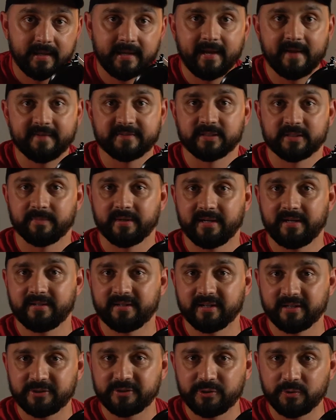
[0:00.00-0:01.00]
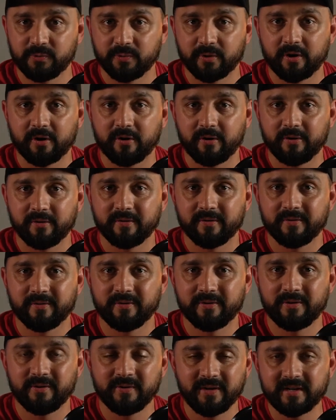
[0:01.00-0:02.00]
If somebody does you wrong,
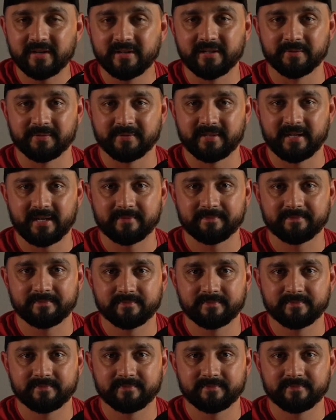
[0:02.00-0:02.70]
you need to deal with that.